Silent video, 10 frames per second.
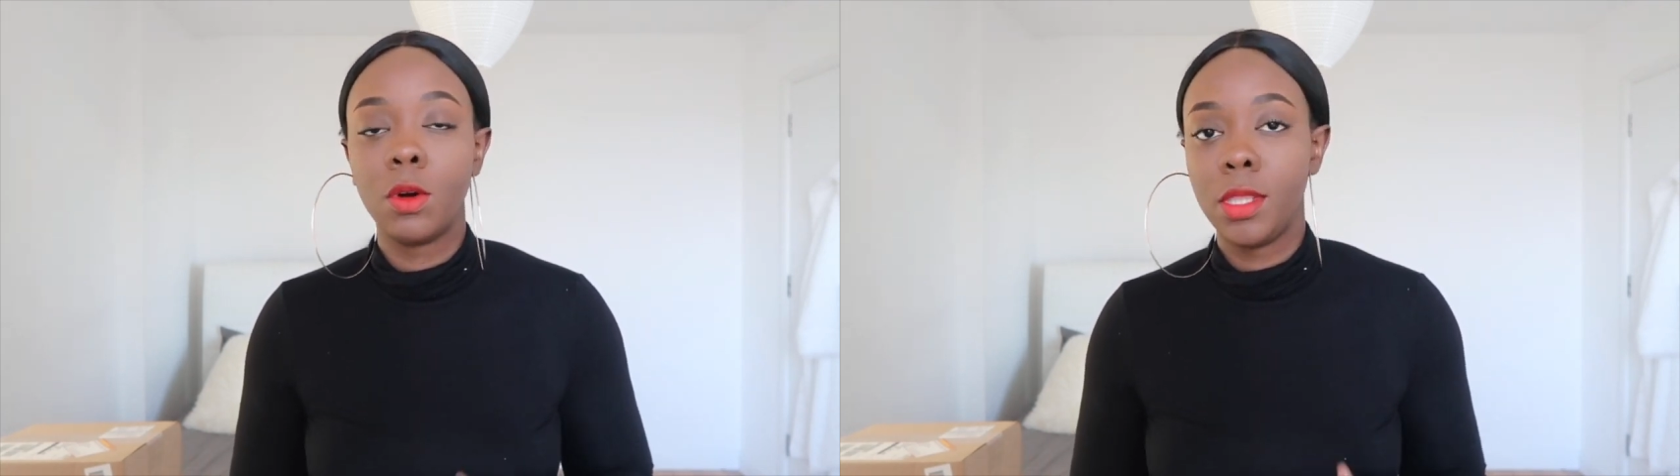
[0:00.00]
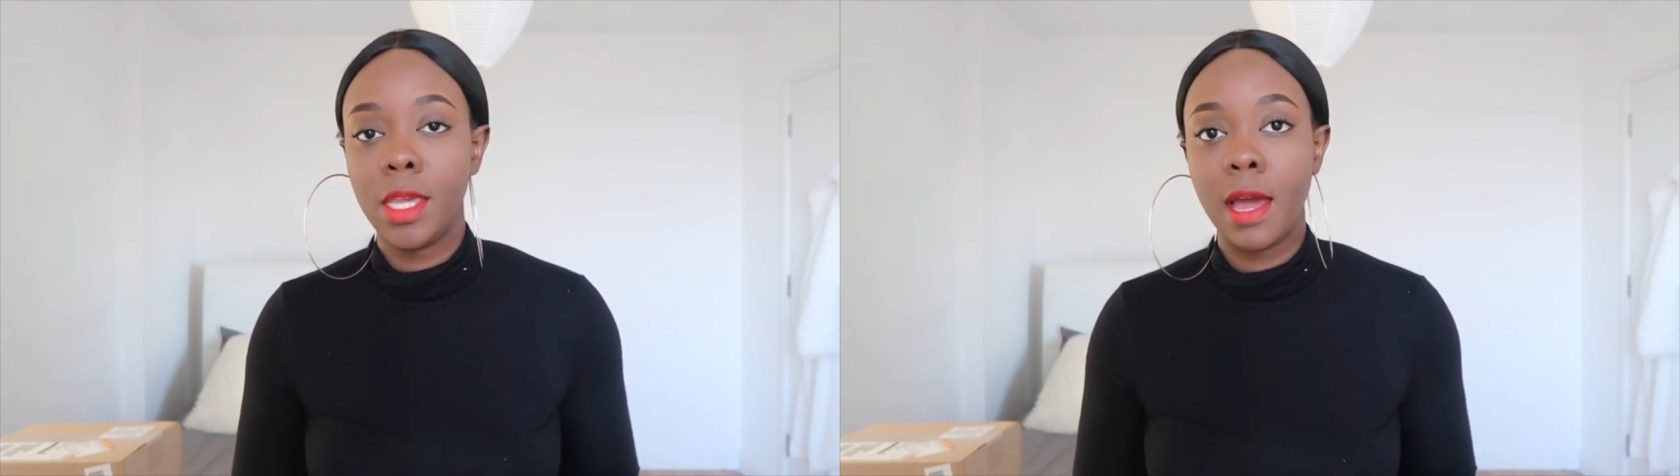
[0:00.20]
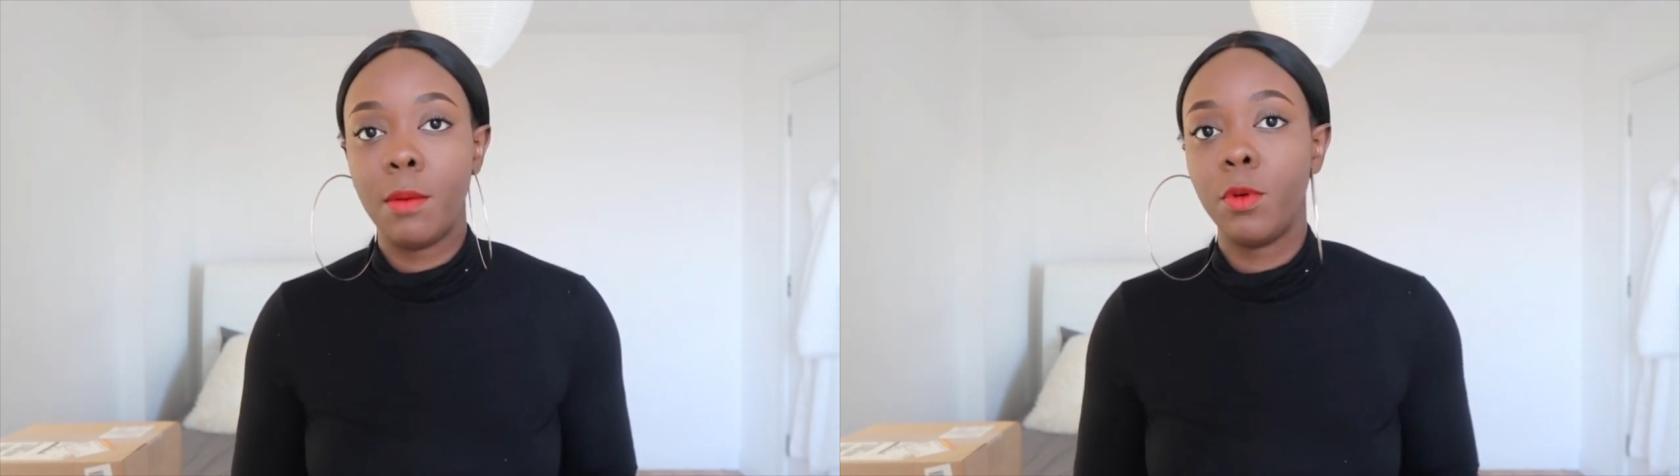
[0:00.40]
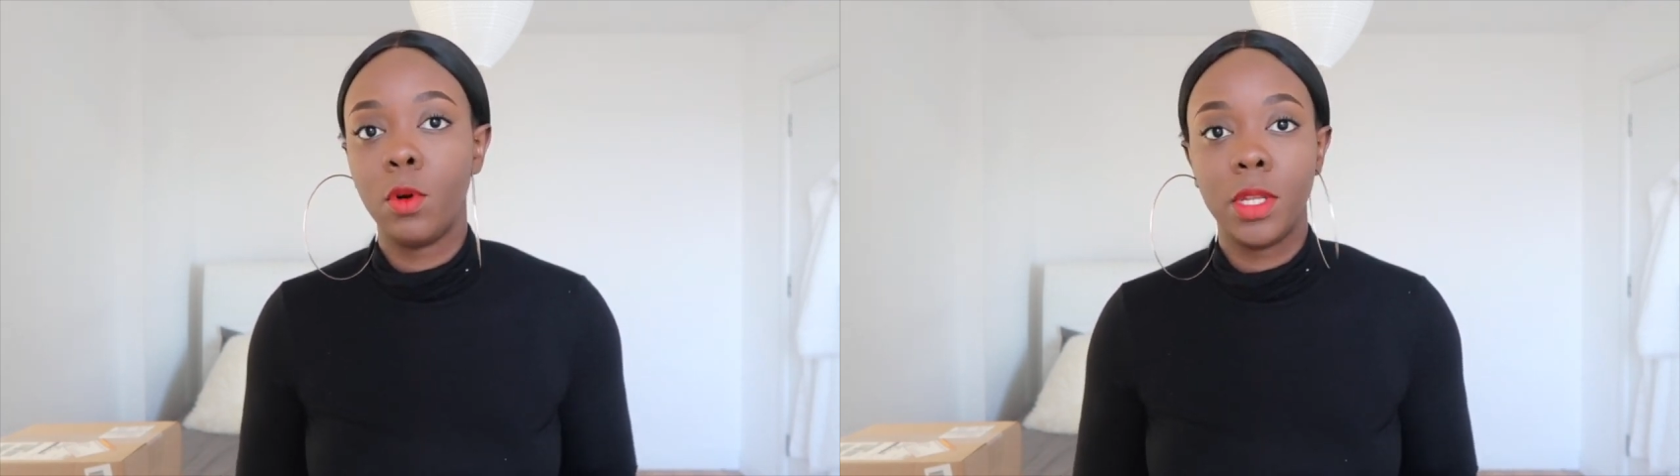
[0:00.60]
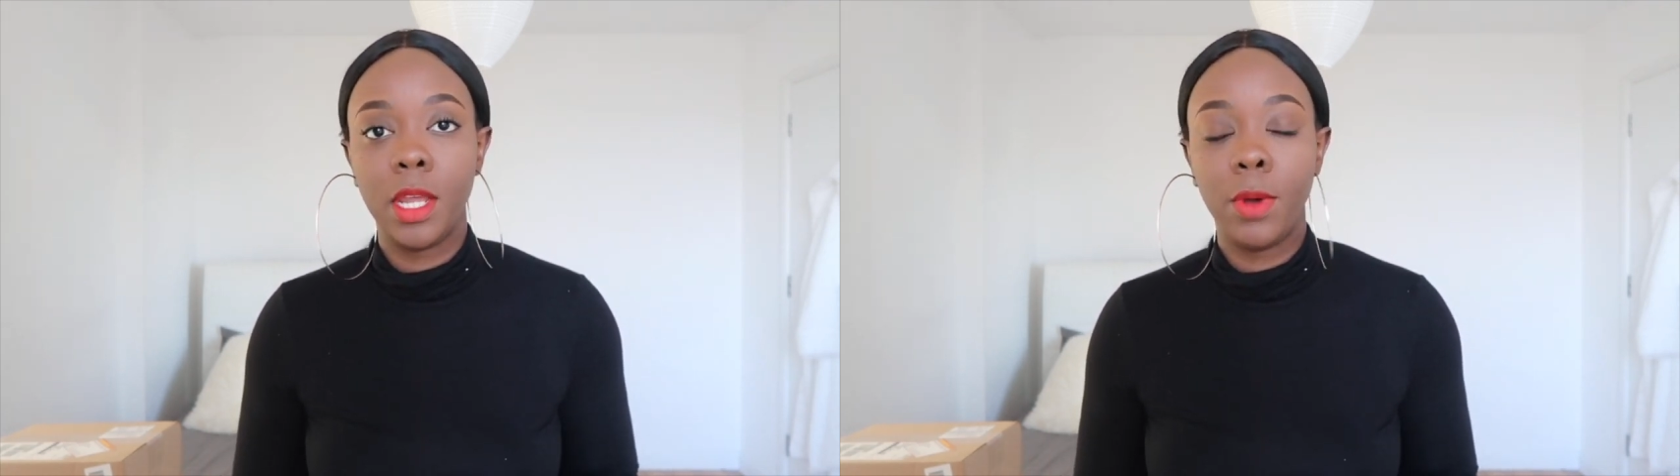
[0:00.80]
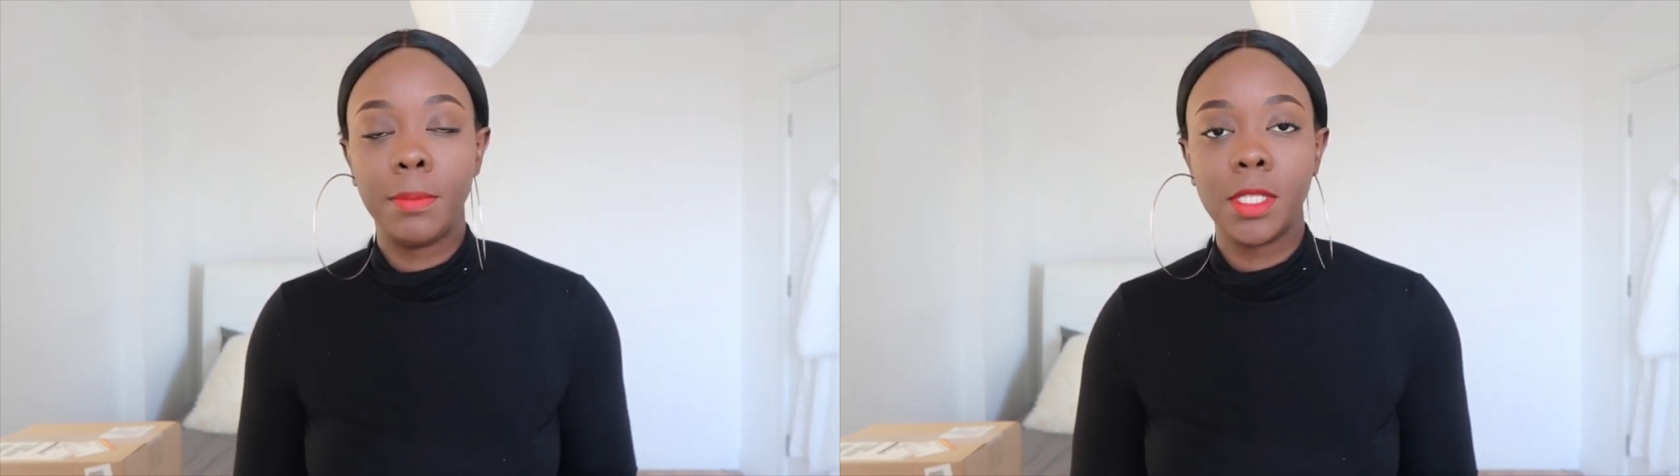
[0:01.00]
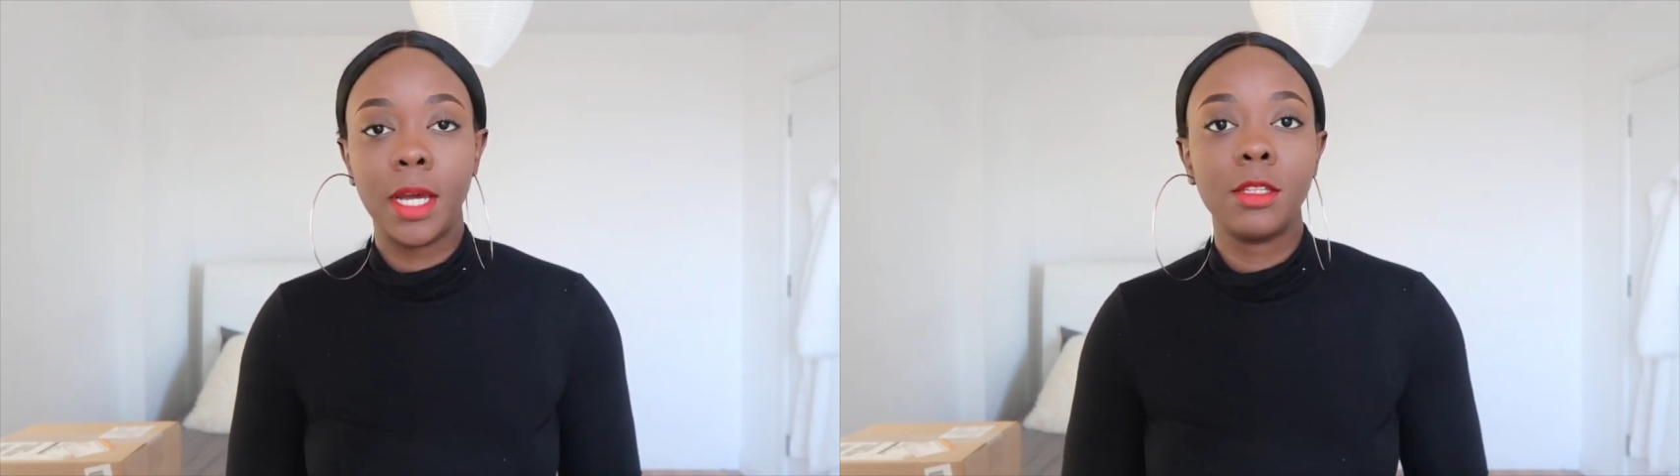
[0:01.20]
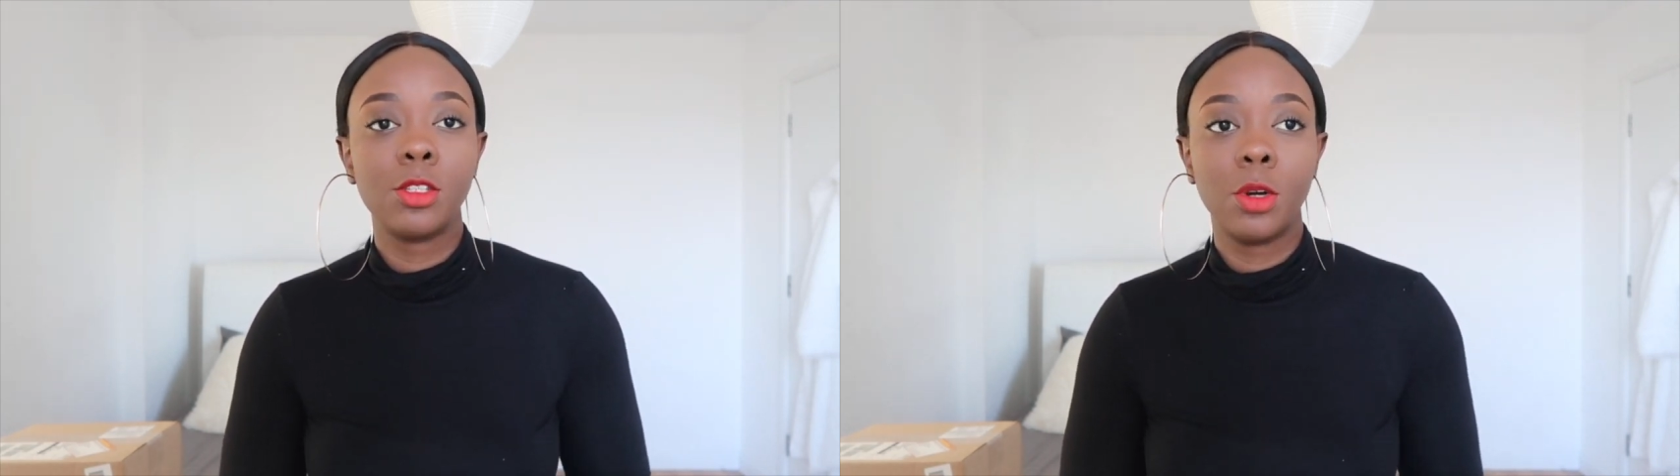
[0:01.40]
on the app or on their
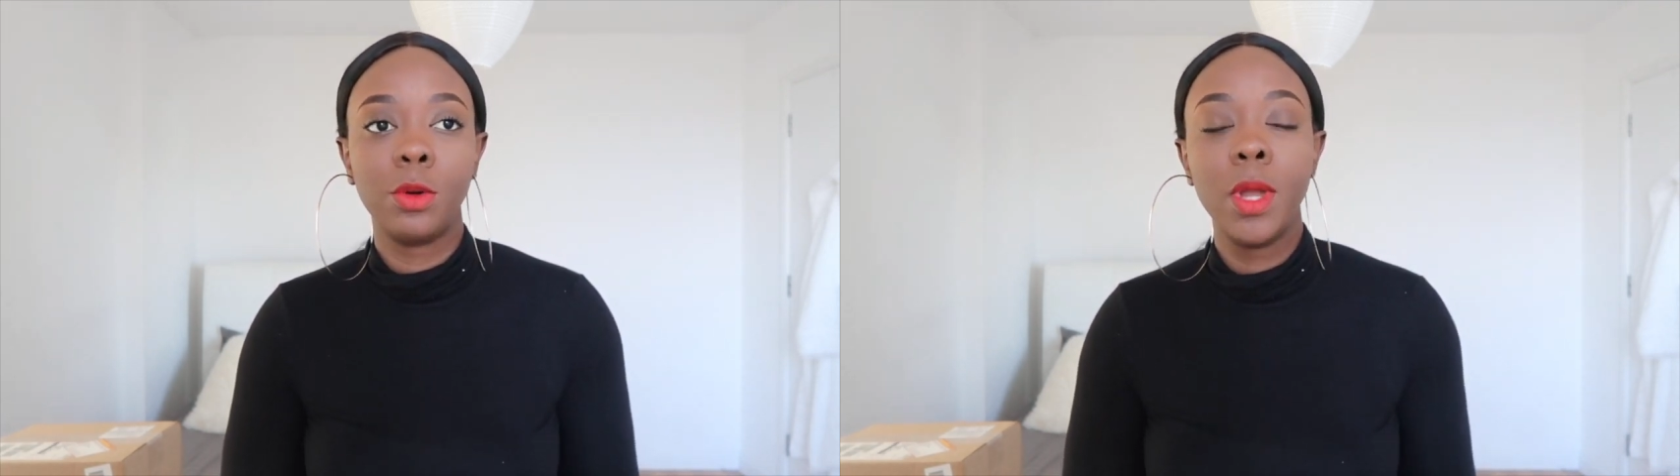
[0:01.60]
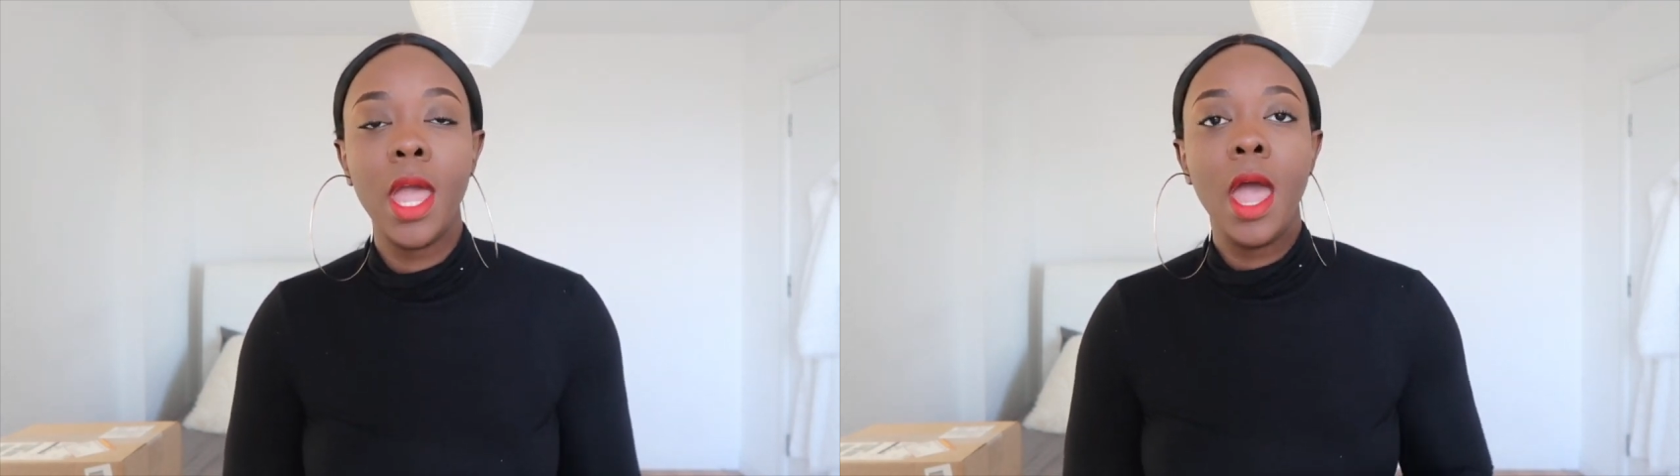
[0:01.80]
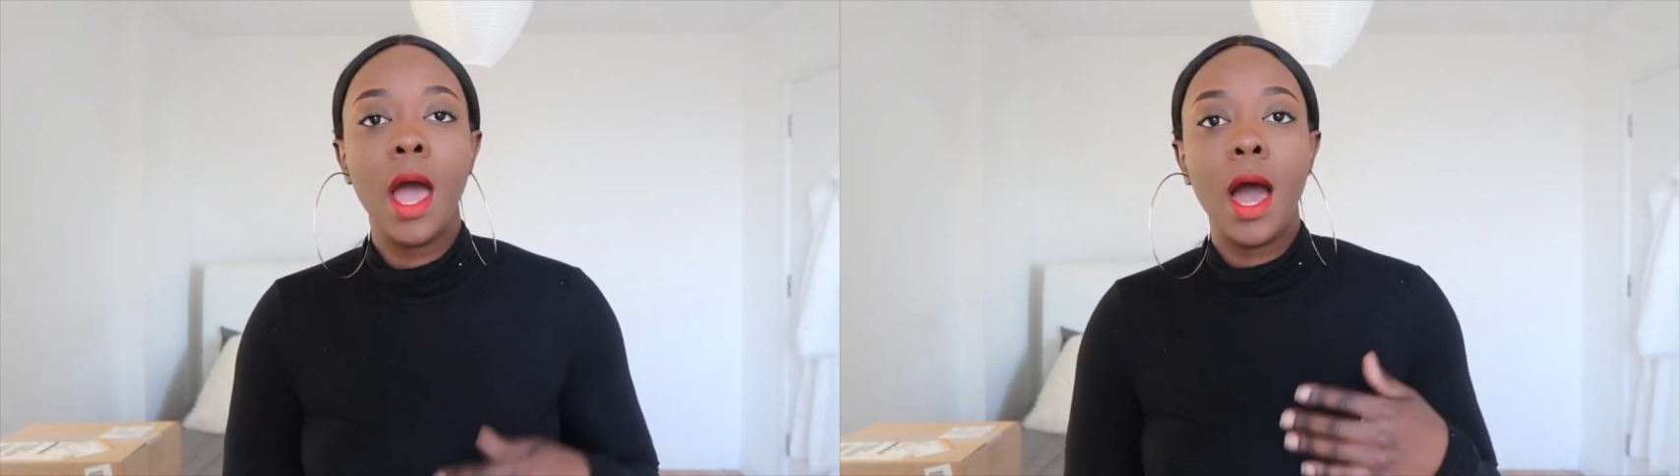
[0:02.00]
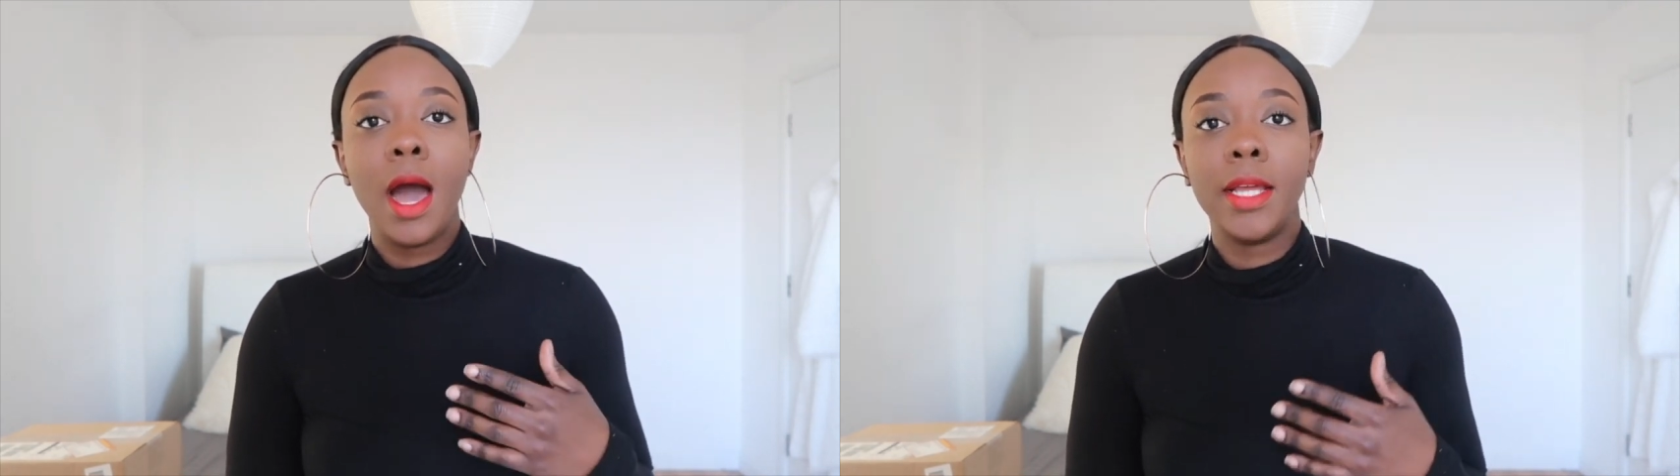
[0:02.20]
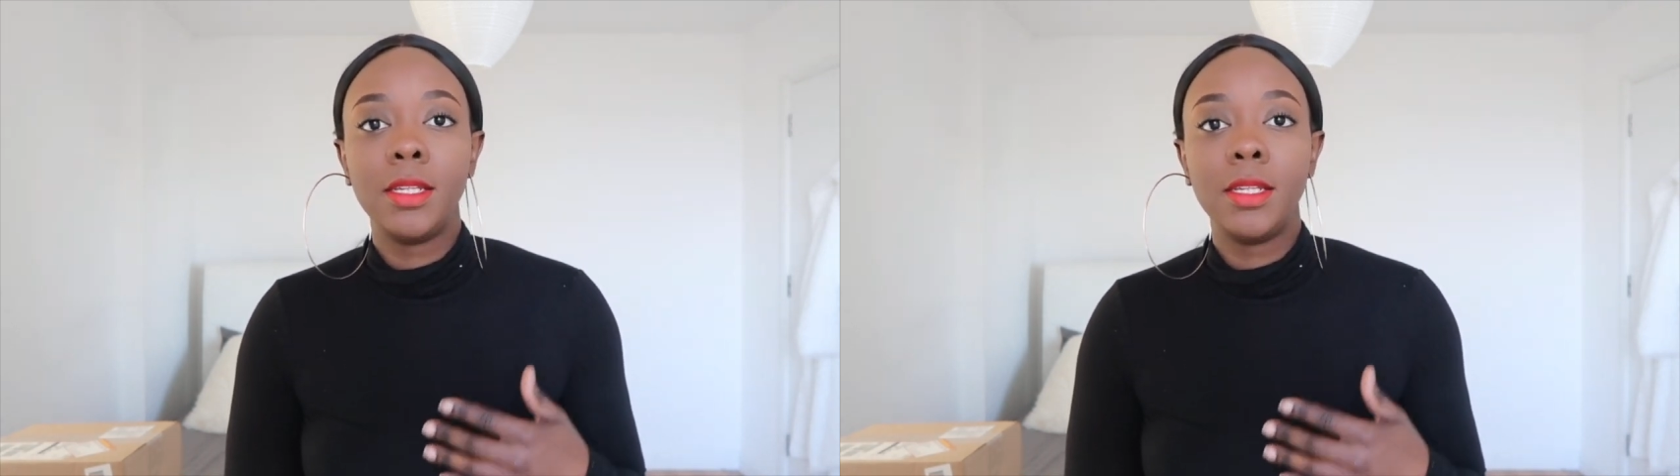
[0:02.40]
website. So I